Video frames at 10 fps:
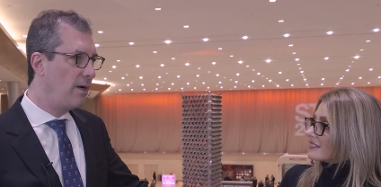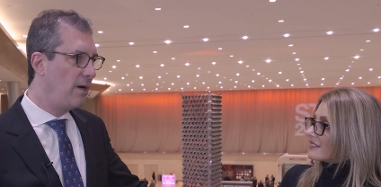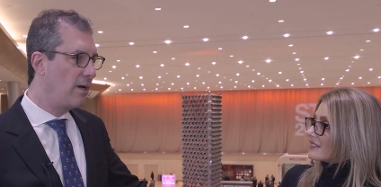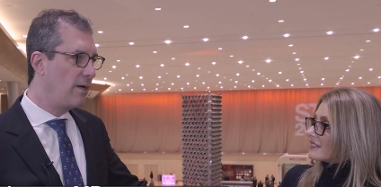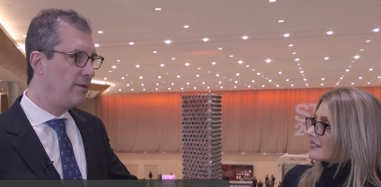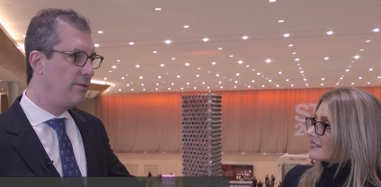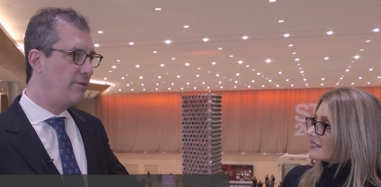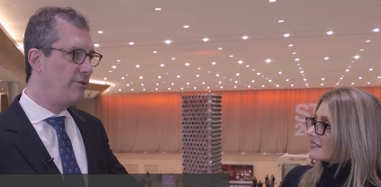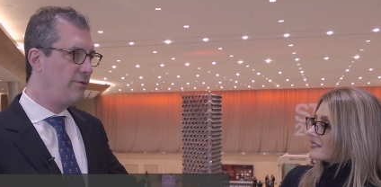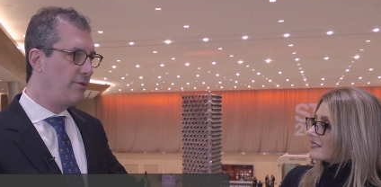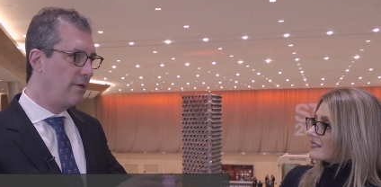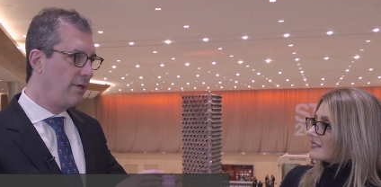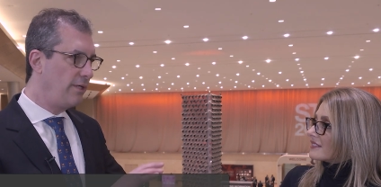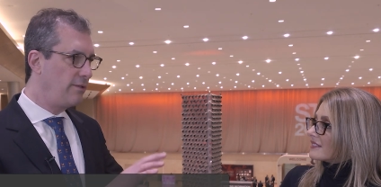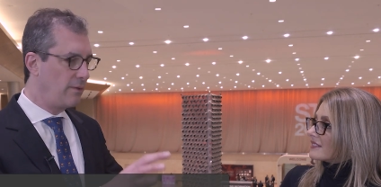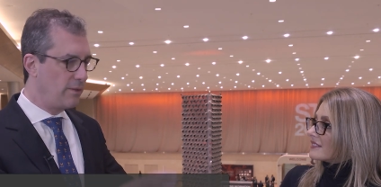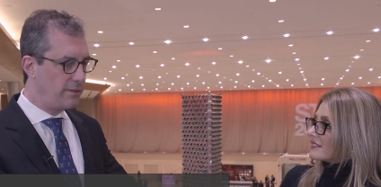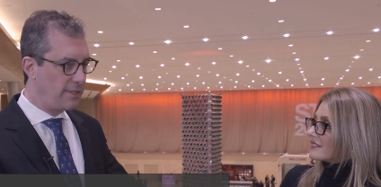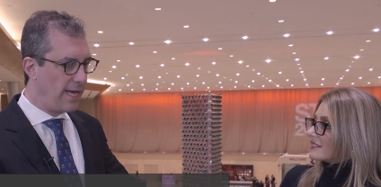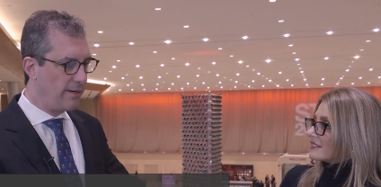Speaker 1: our journey
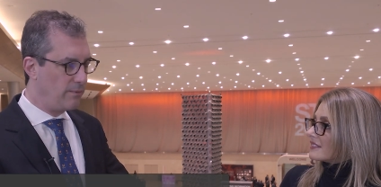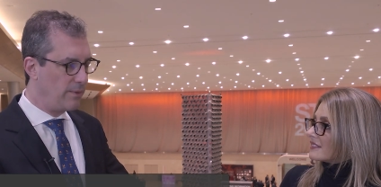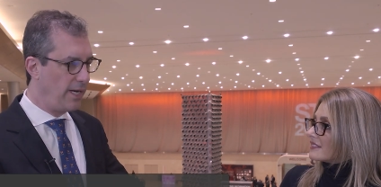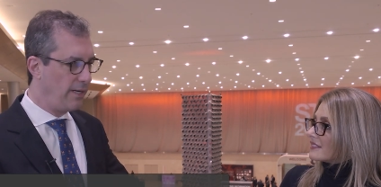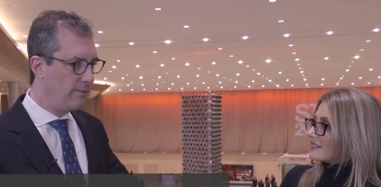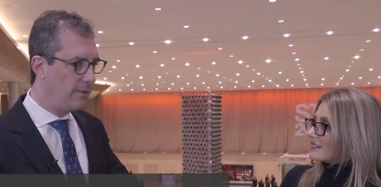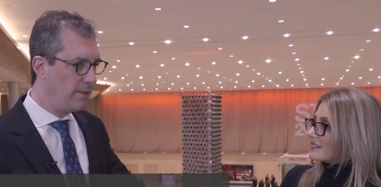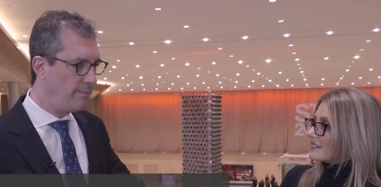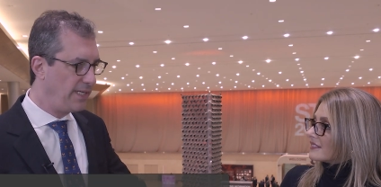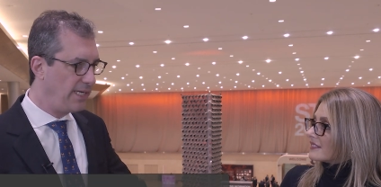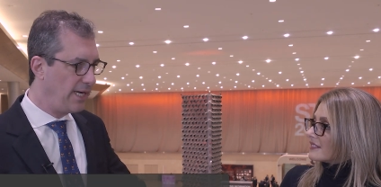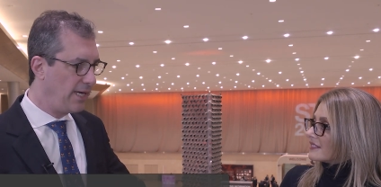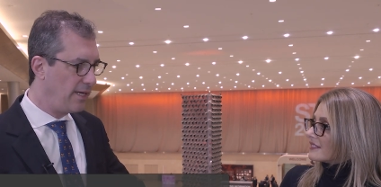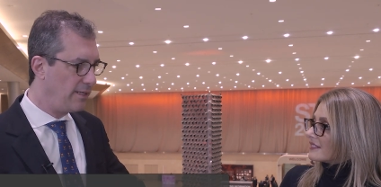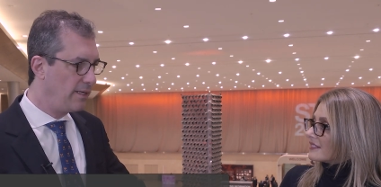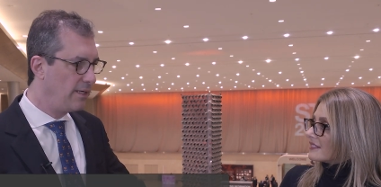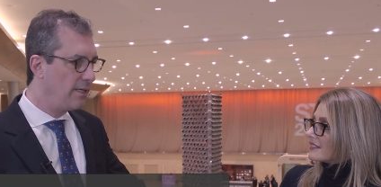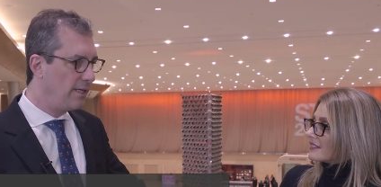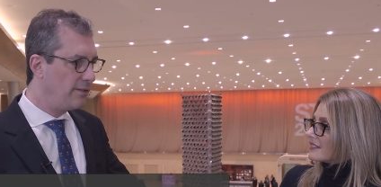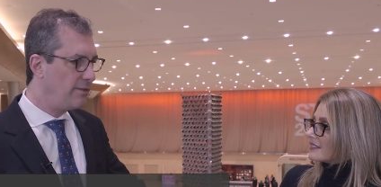towards that rate really began
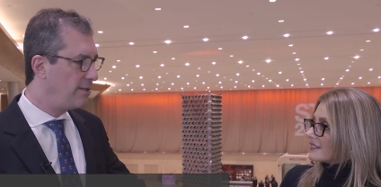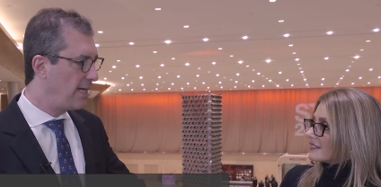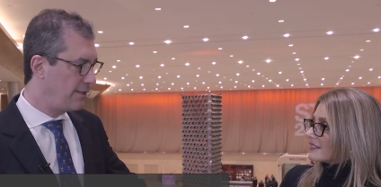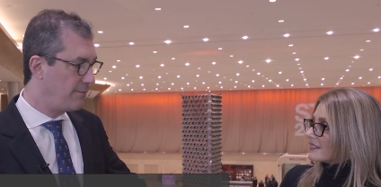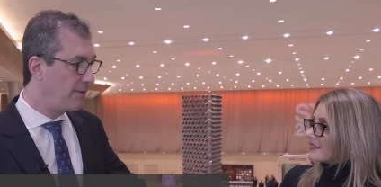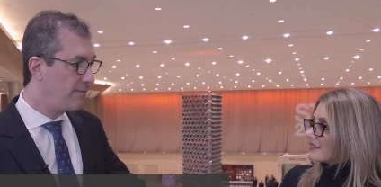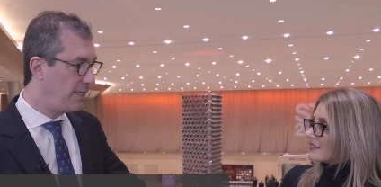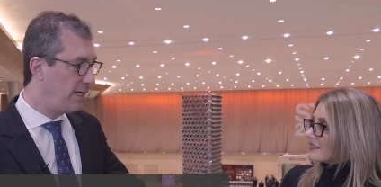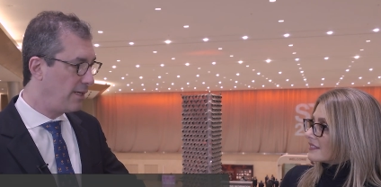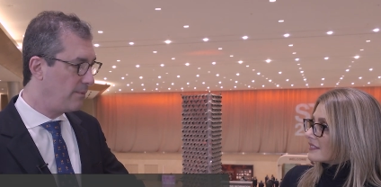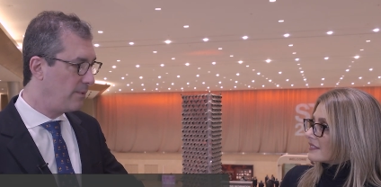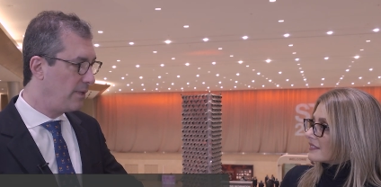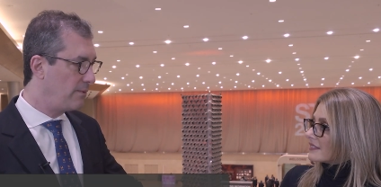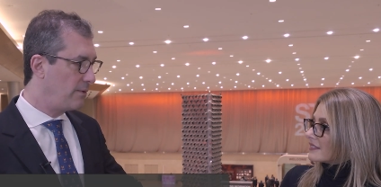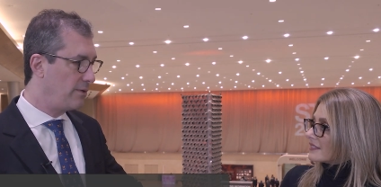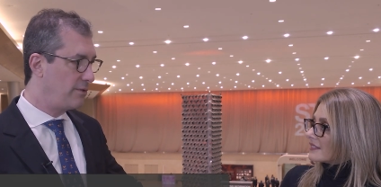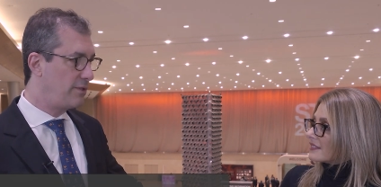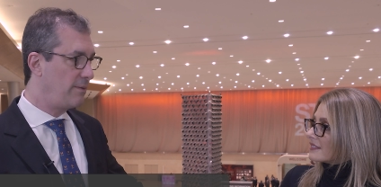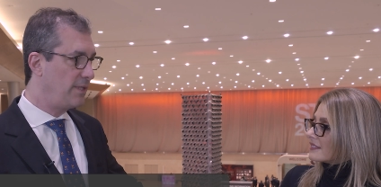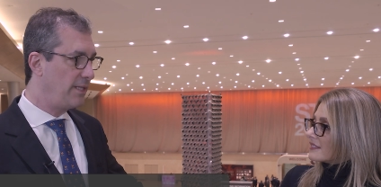in 2015, and we were
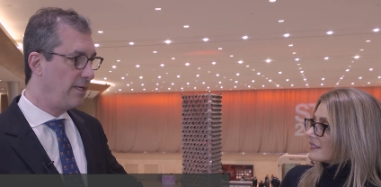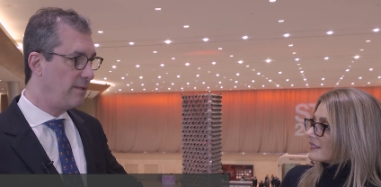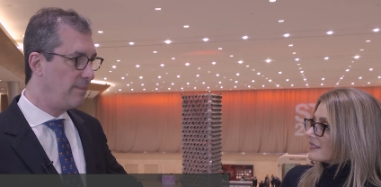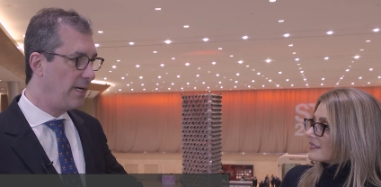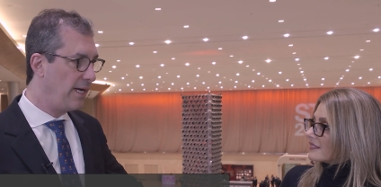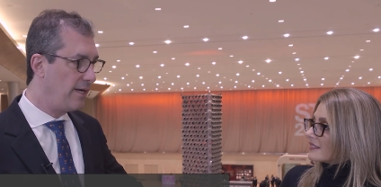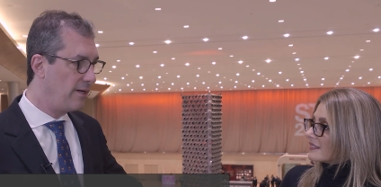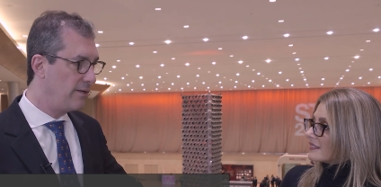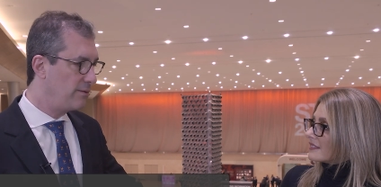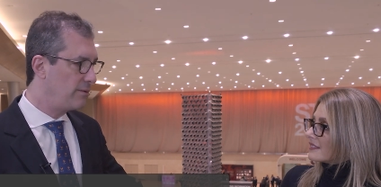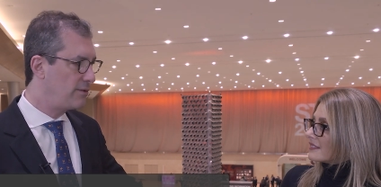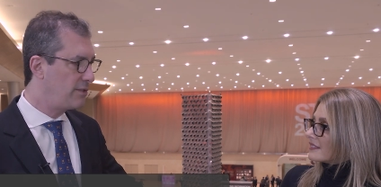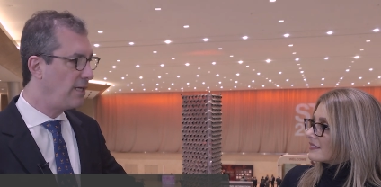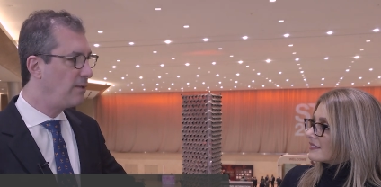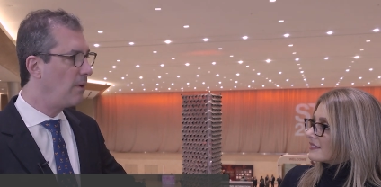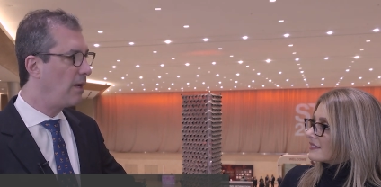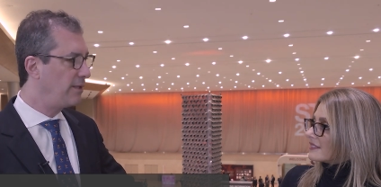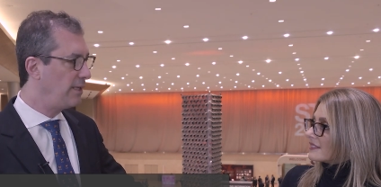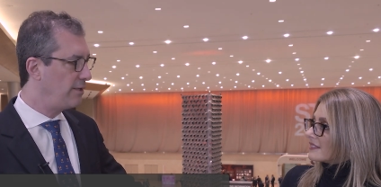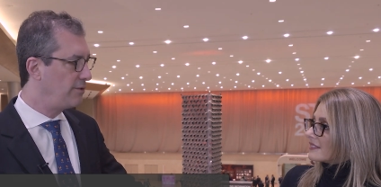stimulated by our state
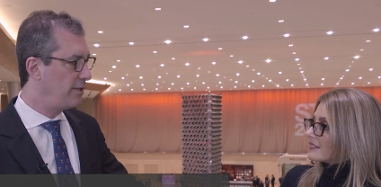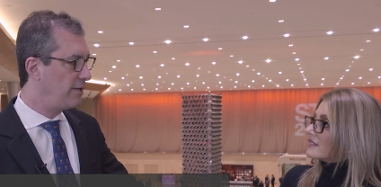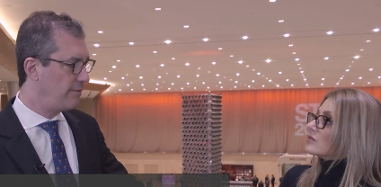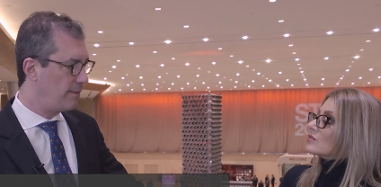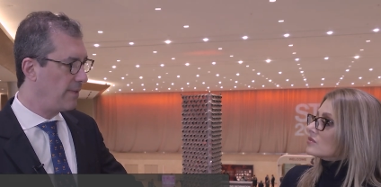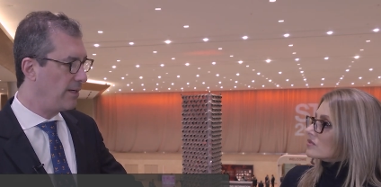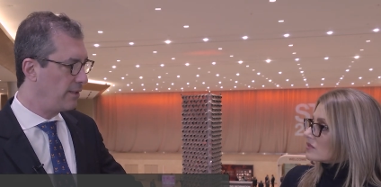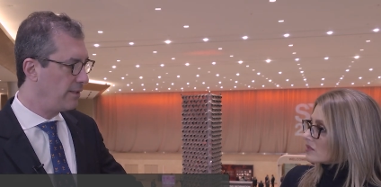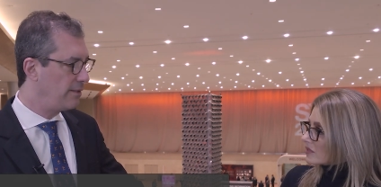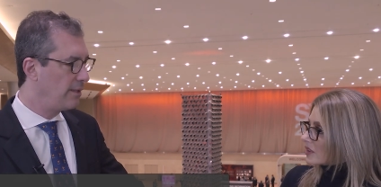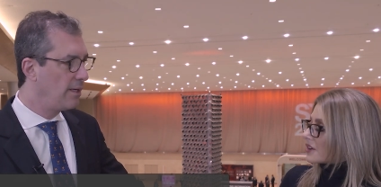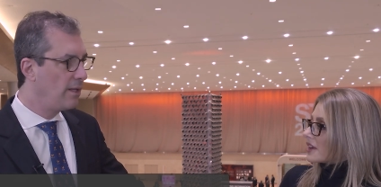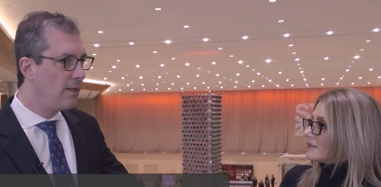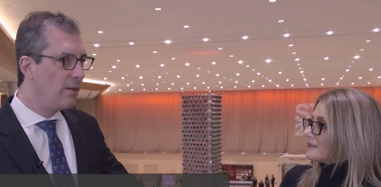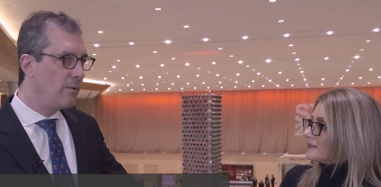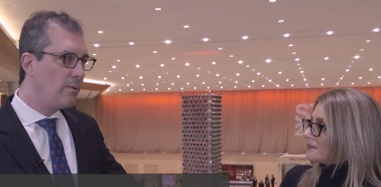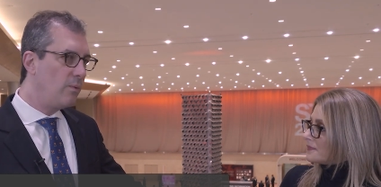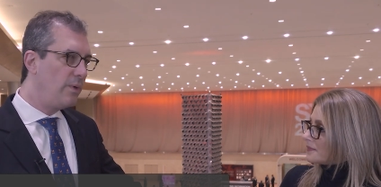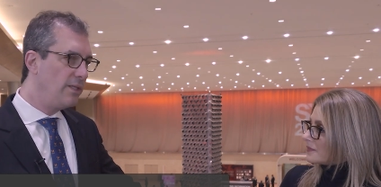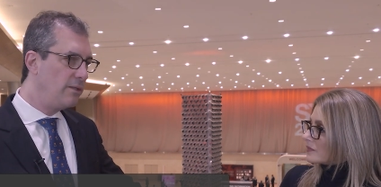quality initiative in Maryland. Okay.
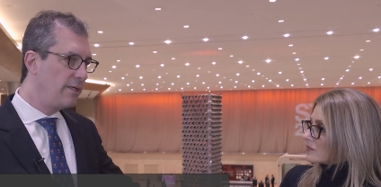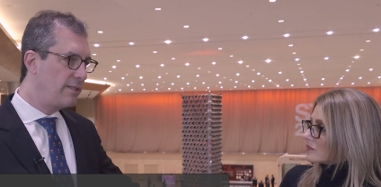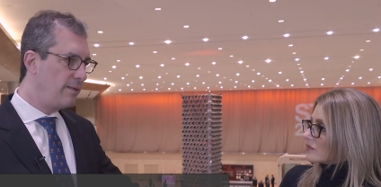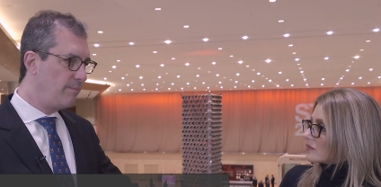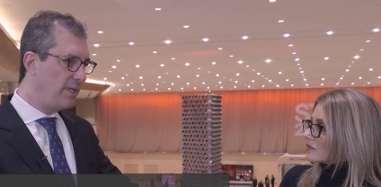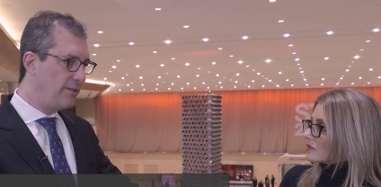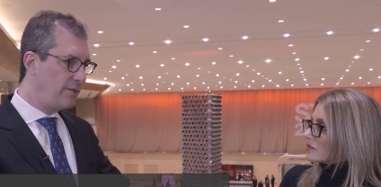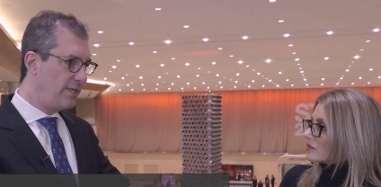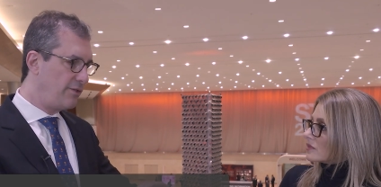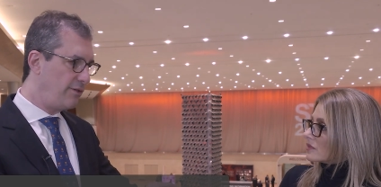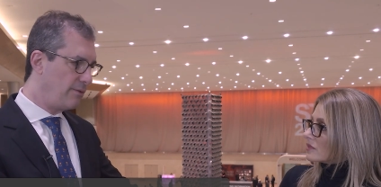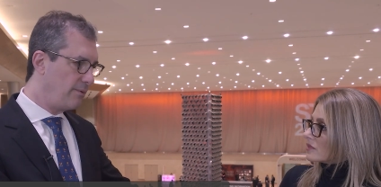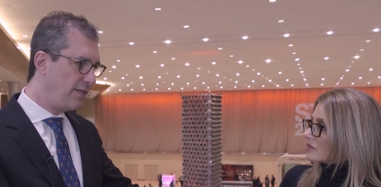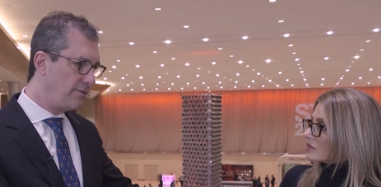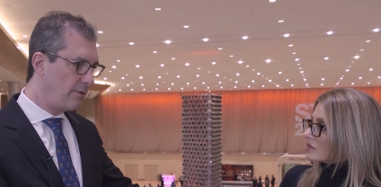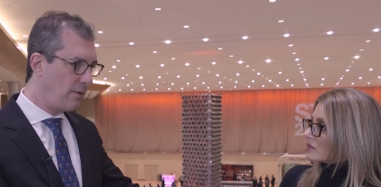We looked at blood transfusion rates for